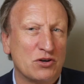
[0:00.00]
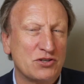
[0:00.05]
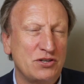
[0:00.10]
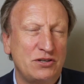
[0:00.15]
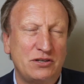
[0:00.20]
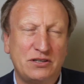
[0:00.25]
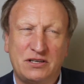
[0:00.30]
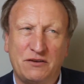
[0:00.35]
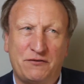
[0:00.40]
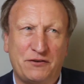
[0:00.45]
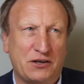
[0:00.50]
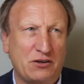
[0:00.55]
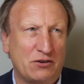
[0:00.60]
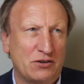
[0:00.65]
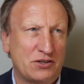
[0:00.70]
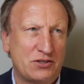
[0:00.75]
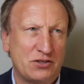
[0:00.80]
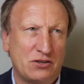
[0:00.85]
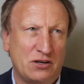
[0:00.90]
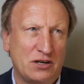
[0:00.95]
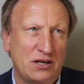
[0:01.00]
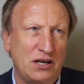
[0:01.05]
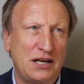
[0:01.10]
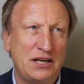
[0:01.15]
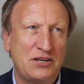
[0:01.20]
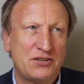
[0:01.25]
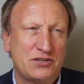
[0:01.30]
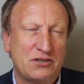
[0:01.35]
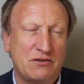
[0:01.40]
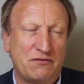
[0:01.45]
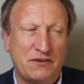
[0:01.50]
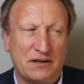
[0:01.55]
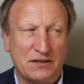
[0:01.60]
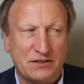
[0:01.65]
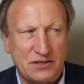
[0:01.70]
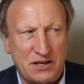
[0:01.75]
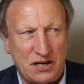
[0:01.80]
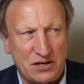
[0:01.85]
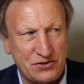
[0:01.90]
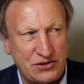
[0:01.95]
It wasn't difficult at all. Leeds is a
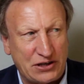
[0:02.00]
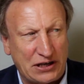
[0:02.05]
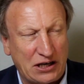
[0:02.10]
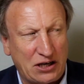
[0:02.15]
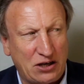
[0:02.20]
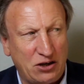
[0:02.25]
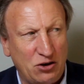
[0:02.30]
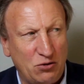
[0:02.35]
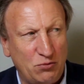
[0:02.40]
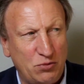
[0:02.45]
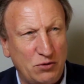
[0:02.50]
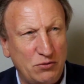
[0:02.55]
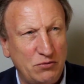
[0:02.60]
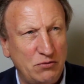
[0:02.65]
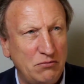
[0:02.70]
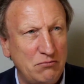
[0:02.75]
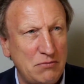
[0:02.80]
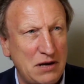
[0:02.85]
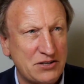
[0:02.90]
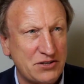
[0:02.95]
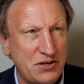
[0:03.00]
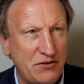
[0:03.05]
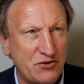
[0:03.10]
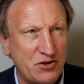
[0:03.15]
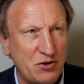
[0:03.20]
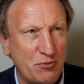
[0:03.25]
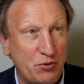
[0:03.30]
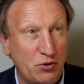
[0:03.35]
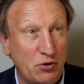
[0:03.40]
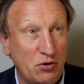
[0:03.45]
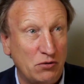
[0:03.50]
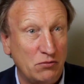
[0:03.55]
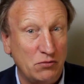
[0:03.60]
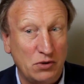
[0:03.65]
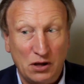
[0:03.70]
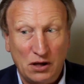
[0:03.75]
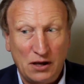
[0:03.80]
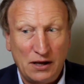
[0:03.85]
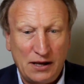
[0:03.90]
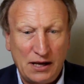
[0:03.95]
fantastic club and massive support.
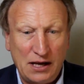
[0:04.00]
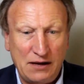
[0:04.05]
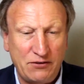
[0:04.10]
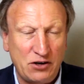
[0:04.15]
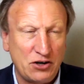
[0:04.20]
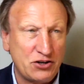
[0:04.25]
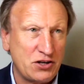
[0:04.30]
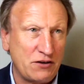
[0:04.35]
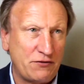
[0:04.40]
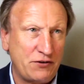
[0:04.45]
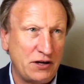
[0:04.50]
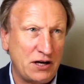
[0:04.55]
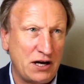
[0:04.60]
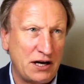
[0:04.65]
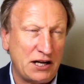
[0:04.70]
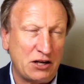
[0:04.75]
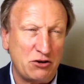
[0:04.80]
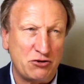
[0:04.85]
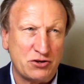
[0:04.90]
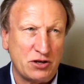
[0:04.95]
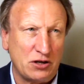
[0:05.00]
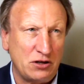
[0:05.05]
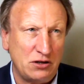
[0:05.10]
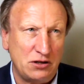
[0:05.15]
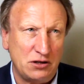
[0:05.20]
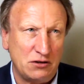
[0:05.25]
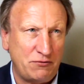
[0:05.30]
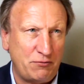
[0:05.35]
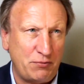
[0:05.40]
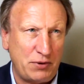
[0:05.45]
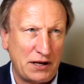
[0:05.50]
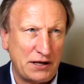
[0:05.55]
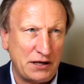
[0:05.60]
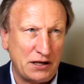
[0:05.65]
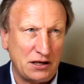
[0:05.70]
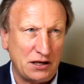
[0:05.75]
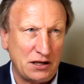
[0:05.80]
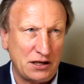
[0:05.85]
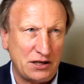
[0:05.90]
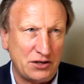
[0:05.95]
And even at Sheffield United, I used to love
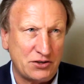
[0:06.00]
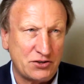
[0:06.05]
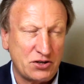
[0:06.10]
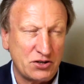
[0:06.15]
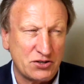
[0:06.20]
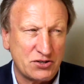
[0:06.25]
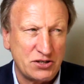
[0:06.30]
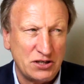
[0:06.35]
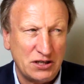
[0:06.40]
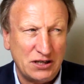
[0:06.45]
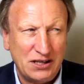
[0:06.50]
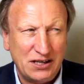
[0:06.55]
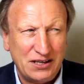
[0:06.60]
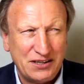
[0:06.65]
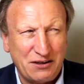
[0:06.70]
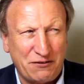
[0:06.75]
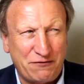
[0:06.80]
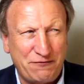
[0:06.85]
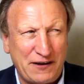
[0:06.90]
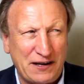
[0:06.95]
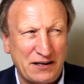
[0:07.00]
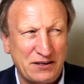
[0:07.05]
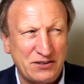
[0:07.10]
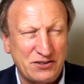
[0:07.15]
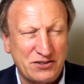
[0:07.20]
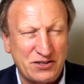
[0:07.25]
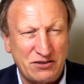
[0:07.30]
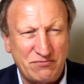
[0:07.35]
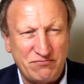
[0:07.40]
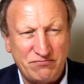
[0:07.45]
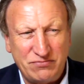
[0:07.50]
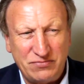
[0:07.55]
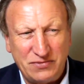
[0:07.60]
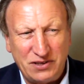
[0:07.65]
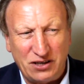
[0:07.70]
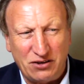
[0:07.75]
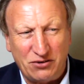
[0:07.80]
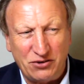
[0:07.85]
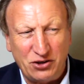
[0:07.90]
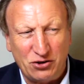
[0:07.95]
playing at Leeds, because the fans are,
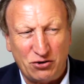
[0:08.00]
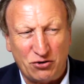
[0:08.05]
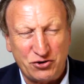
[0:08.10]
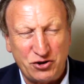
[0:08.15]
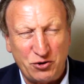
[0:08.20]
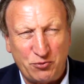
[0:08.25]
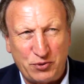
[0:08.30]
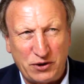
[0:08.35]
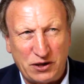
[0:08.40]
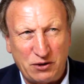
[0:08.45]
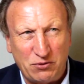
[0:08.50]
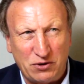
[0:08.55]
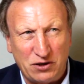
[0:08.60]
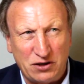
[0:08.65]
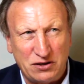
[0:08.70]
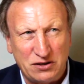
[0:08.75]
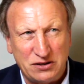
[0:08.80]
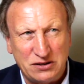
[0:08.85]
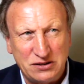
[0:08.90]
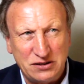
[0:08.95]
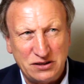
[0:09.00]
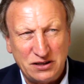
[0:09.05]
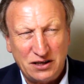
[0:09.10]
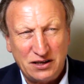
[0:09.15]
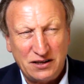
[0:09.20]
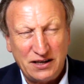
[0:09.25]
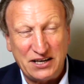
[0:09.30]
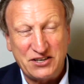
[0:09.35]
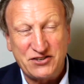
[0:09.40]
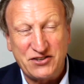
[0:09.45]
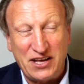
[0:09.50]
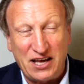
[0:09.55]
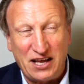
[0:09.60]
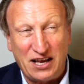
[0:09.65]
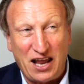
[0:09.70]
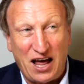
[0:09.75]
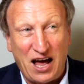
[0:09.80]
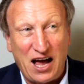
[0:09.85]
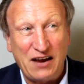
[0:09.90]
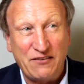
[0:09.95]
you know, Yorkshire people are, it's
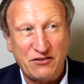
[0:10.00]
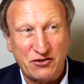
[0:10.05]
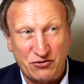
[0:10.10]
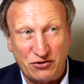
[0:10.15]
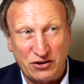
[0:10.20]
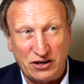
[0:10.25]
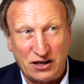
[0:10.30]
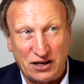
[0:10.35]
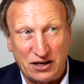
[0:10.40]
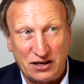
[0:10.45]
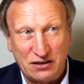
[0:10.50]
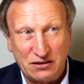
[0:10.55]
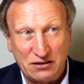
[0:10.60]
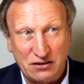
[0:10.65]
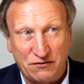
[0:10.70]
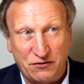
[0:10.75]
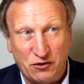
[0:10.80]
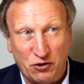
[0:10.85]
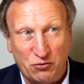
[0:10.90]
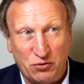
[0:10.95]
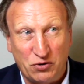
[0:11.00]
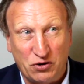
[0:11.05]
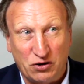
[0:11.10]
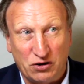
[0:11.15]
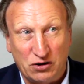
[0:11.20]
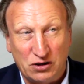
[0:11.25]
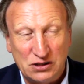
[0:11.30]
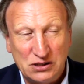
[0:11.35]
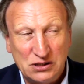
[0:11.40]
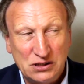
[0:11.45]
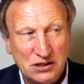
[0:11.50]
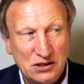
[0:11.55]
their lives really, the football.